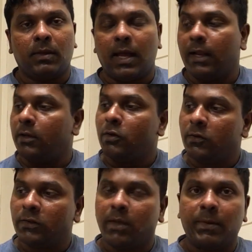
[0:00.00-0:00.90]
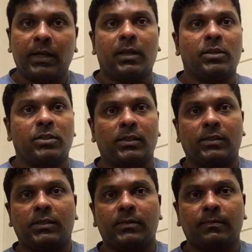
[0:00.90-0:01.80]
and use the
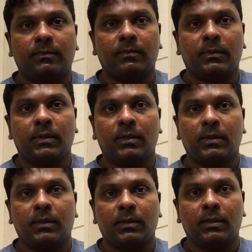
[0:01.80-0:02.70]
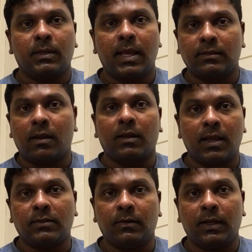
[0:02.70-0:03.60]
medications as long
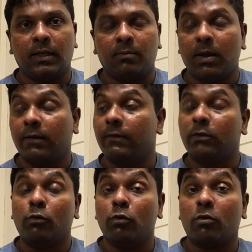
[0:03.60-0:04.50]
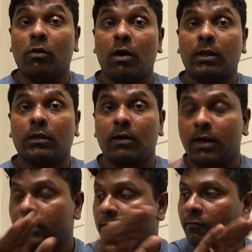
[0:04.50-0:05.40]
as you need. But with
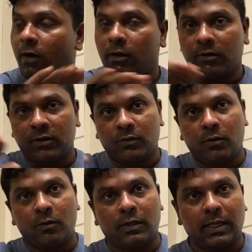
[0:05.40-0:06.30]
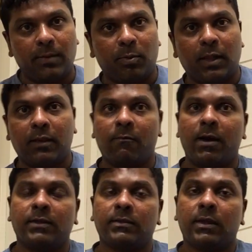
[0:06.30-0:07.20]
glucocorticoids, follow a slow taper,
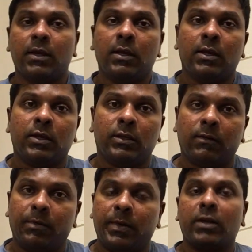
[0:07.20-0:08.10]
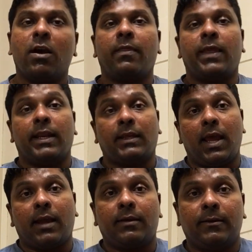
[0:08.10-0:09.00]
otherwise, you will bring on the
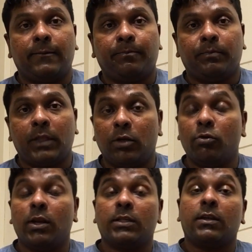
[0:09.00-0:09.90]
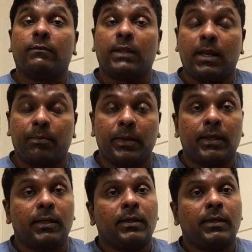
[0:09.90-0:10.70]
attack. The duration of therapy